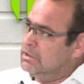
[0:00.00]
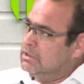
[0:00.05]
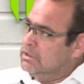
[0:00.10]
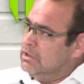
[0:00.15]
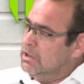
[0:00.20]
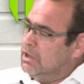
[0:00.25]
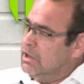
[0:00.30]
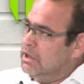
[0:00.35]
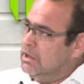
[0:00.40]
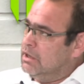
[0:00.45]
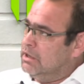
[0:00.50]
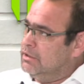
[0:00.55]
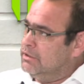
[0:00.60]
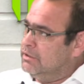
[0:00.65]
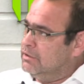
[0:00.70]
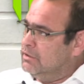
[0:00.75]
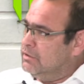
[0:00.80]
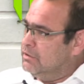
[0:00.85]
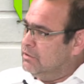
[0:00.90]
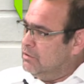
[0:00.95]

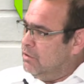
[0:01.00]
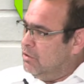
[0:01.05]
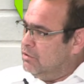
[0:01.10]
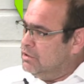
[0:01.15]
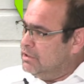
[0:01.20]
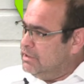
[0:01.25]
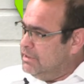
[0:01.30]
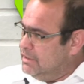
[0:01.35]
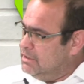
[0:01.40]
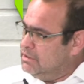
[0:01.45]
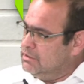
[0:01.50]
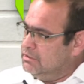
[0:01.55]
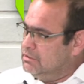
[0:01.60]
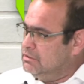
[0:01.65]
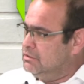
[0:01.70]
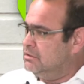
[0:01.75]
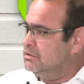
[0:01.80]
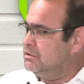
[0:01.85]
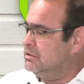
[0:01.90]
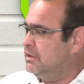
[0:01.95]
on a
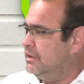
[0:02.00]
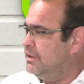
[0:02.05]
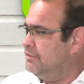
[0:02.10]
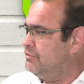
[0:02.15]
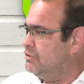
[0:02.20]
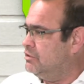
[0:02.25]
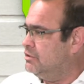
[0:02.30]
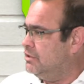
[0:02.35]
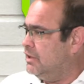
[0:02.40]
legal level,